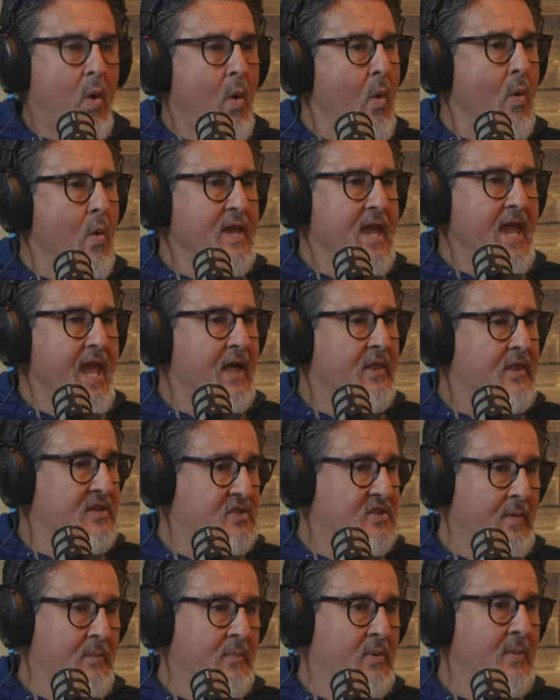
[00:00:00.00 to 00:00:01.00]
oh yeah, they
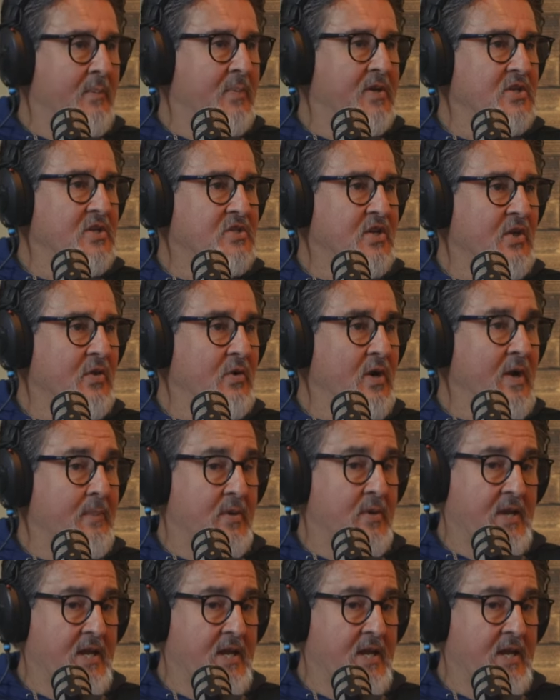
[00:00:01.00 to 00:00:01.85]
start pumping each other up.